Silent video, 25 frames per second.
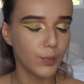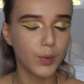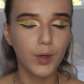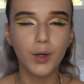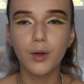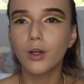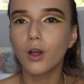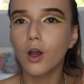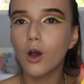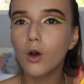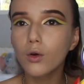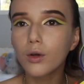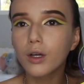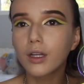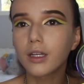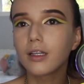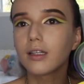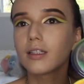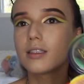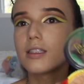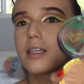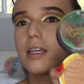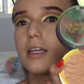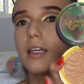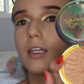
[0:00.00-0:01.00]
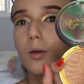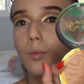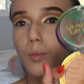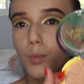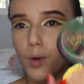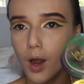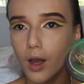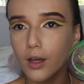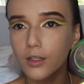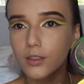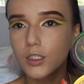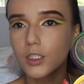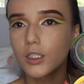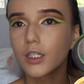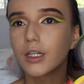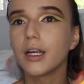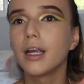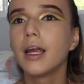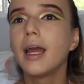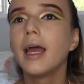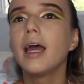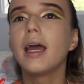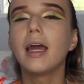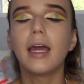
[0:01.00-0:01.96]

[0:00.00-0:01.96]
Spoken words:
put coconuts in a bronzer,